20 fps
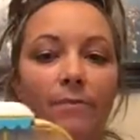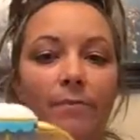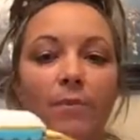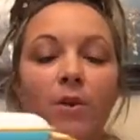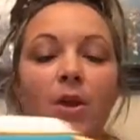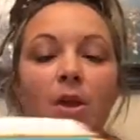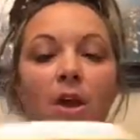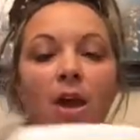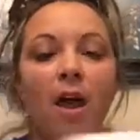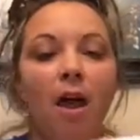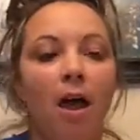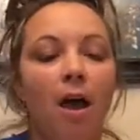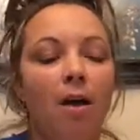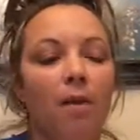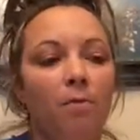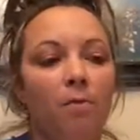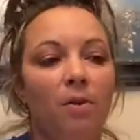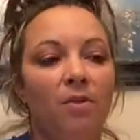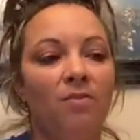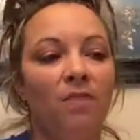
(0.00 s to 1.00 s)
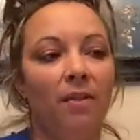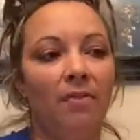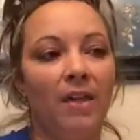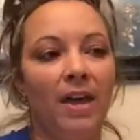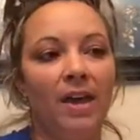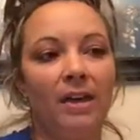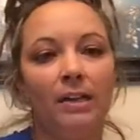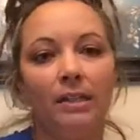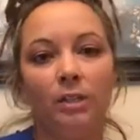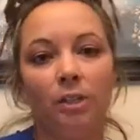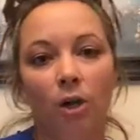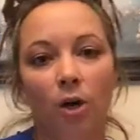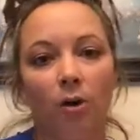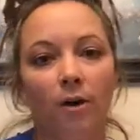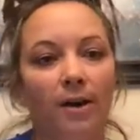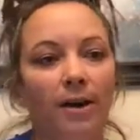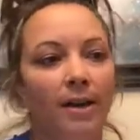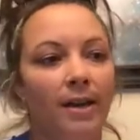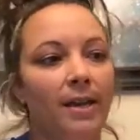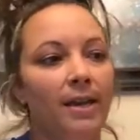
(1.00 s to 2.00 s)
and we found that at a
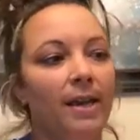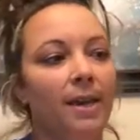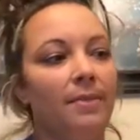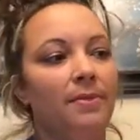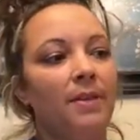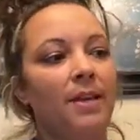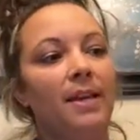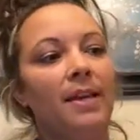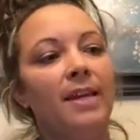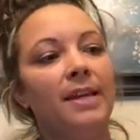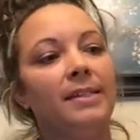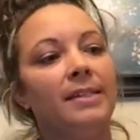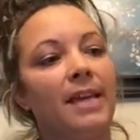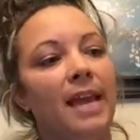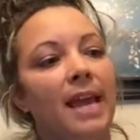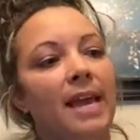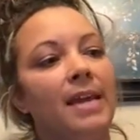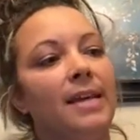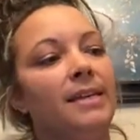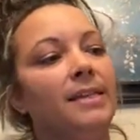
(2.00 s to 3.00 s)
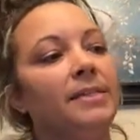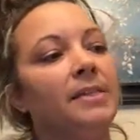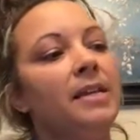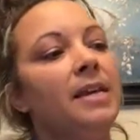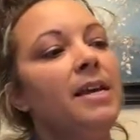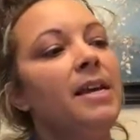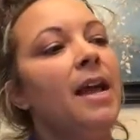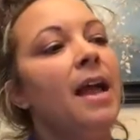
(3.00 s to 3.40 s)
Target. And then his aunt